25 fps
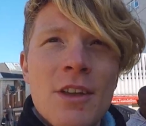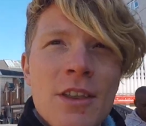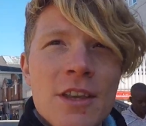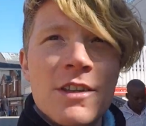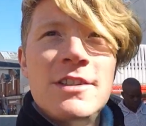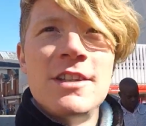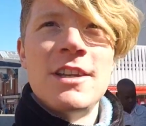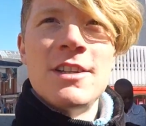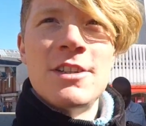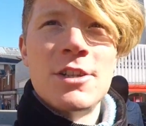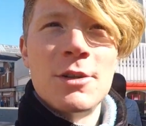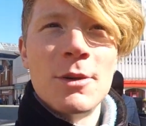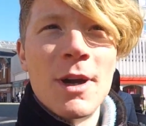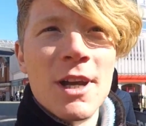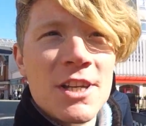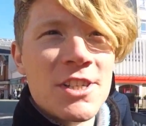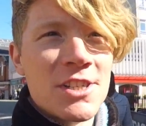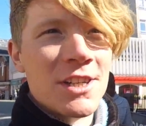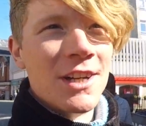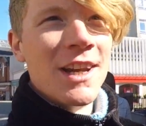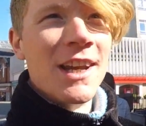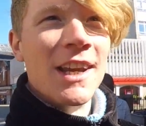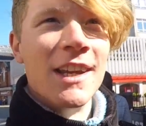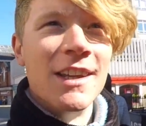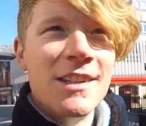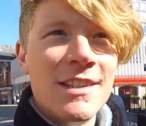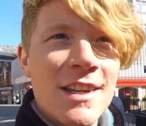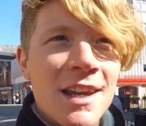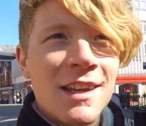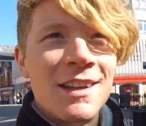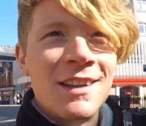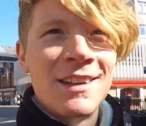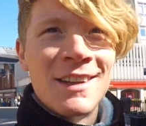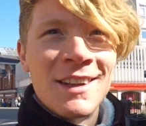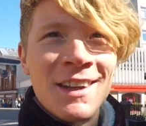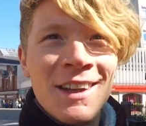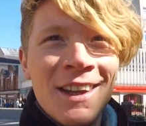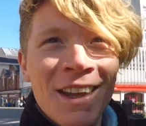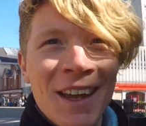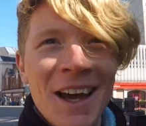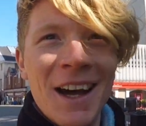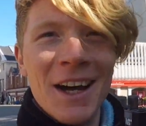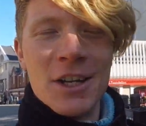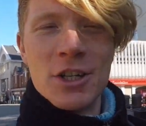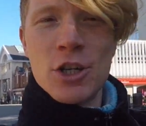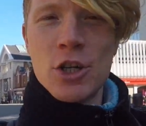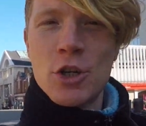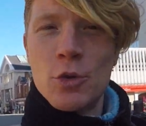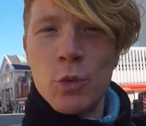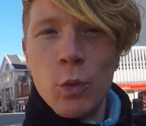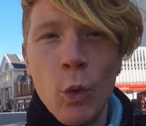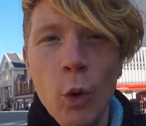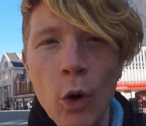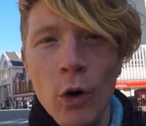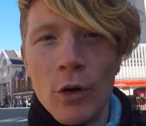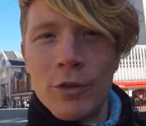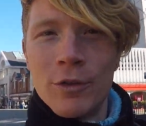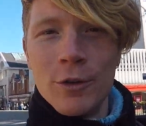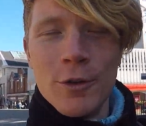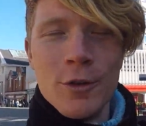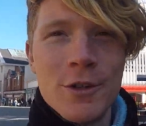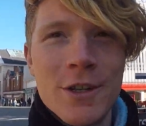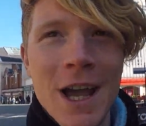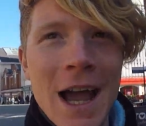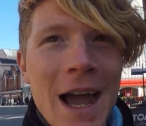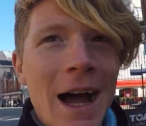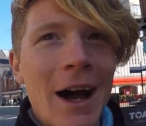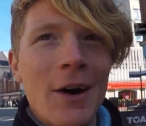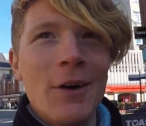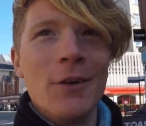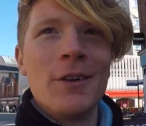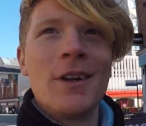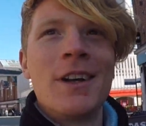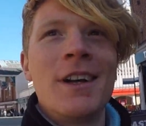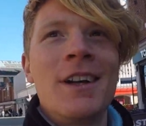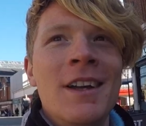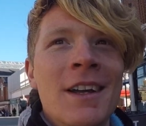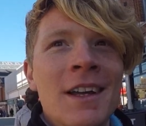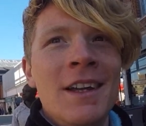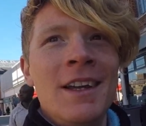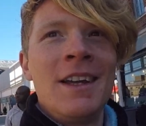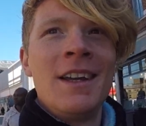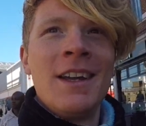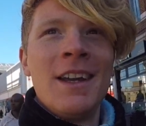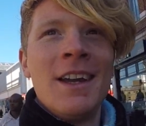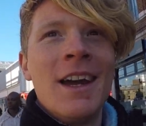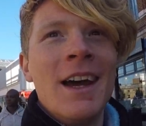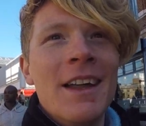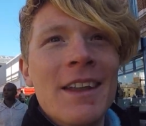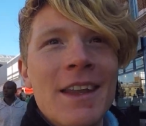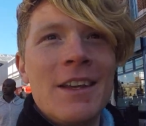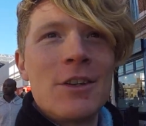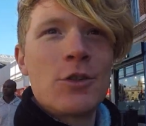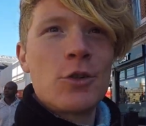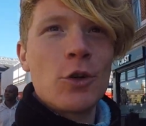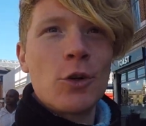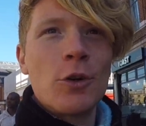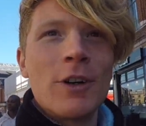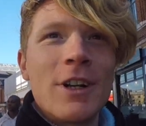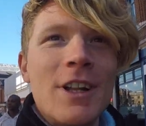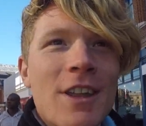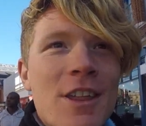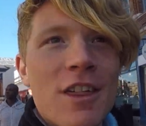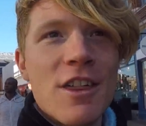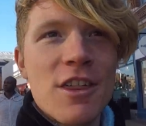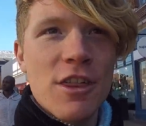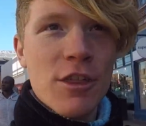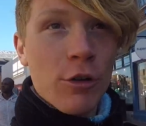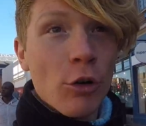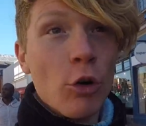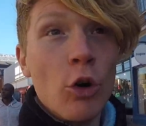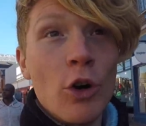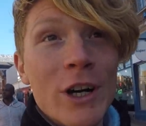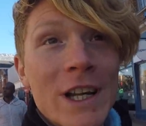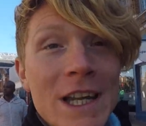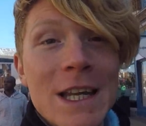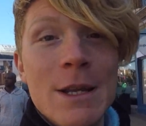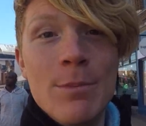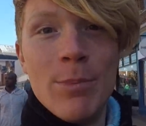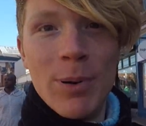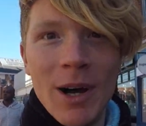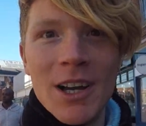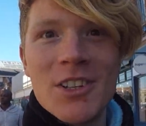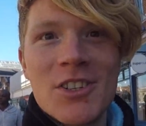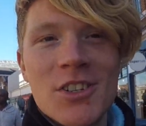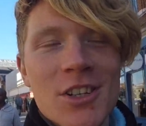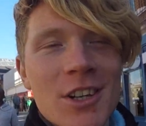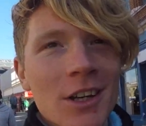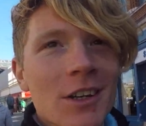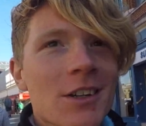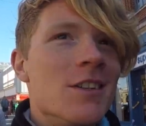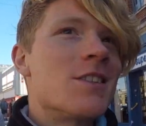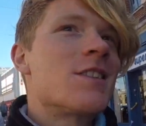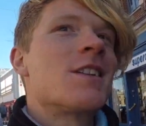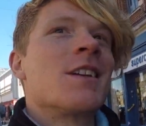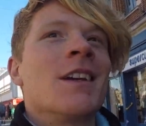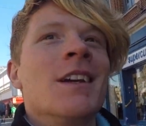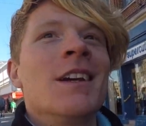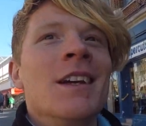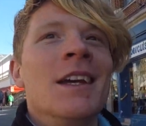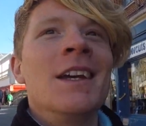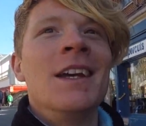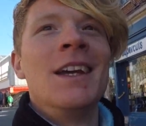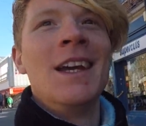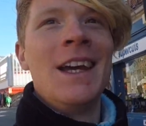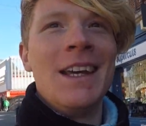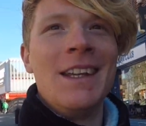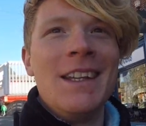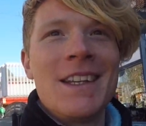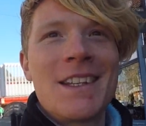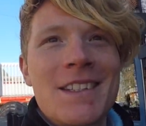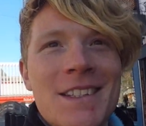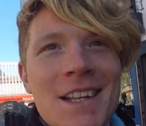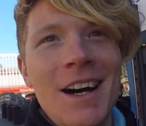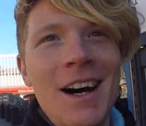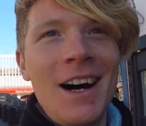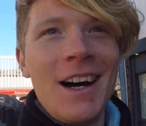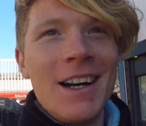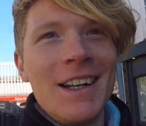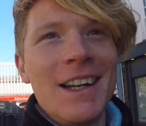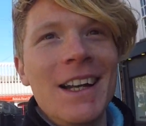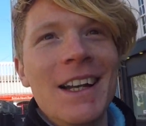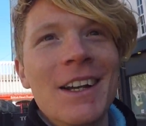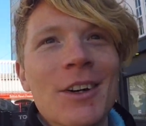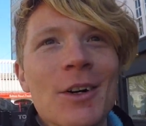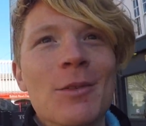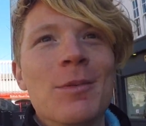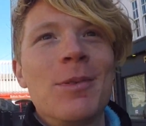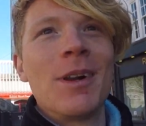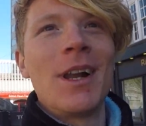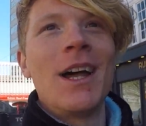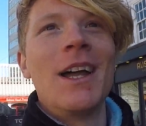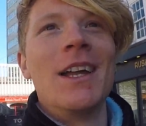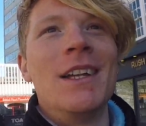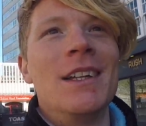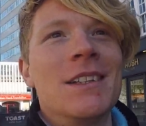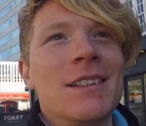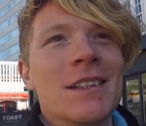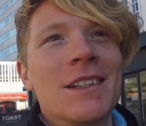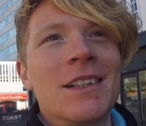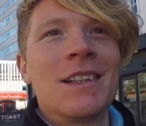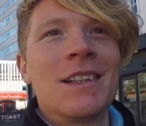the situation is, I just walked through town and there's already 3 buskers in this tiny little place.